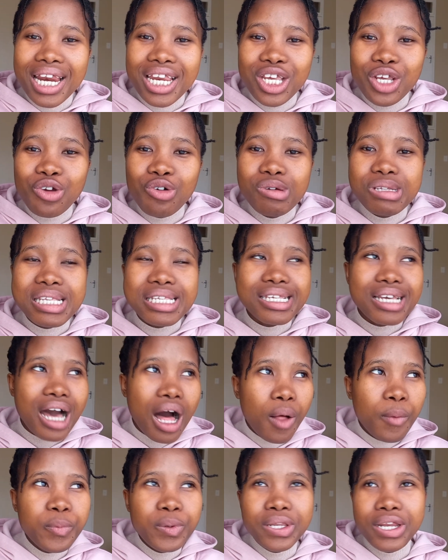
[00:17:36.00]

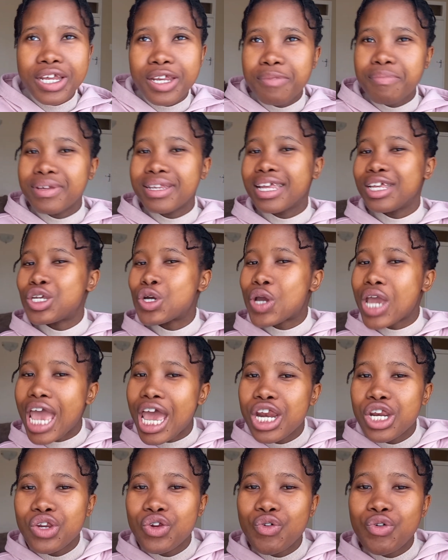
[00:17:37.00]
scalp treatment that you can
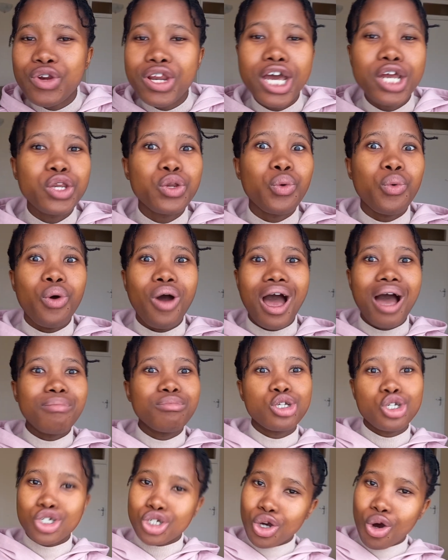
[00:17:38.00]
do, that I'm
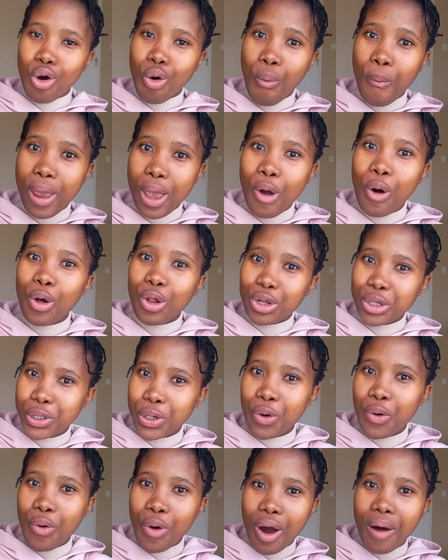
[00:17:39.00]
sure we all
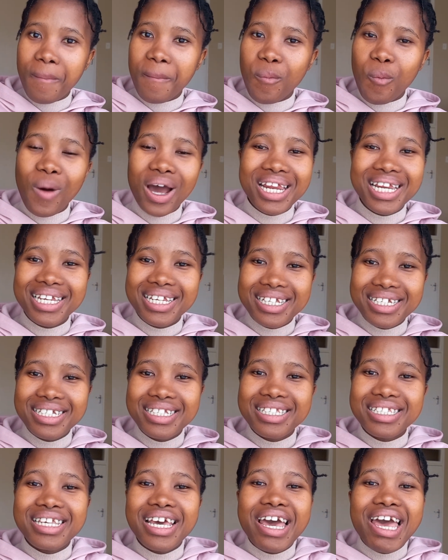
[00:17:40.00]
know of what it is,
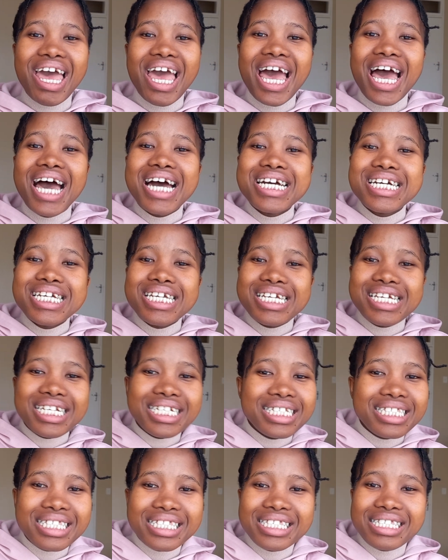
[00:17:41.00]
it's
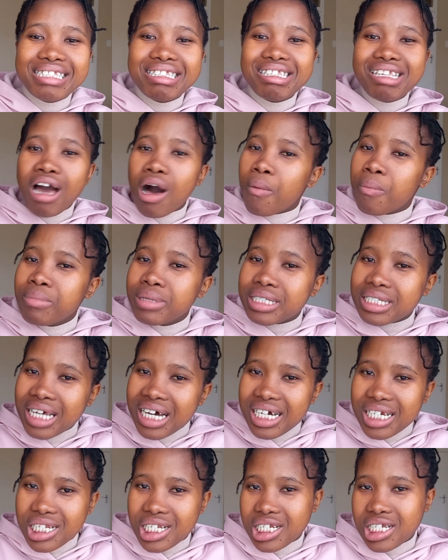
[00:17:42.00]
scalp
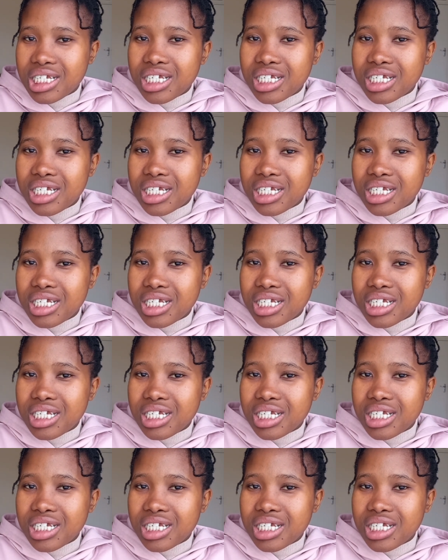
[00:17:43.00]
massage.